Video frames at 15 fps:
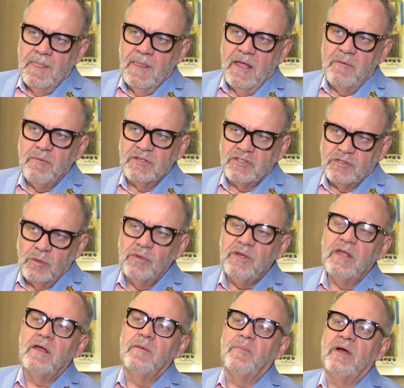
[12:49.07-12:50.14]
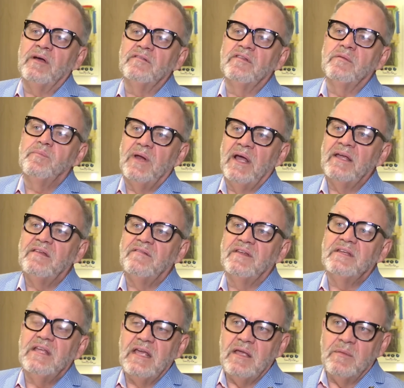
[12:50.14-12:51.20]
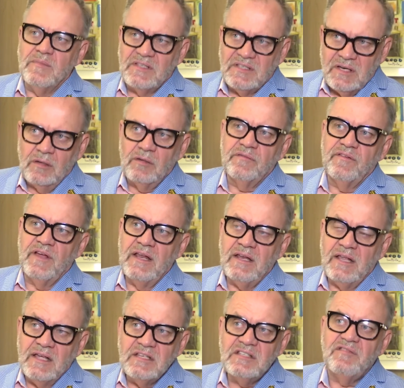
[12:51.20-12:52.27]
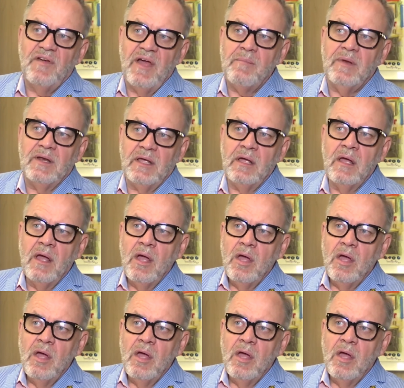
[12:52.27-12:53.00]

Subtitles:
He was talking about the plight that he himself and his family,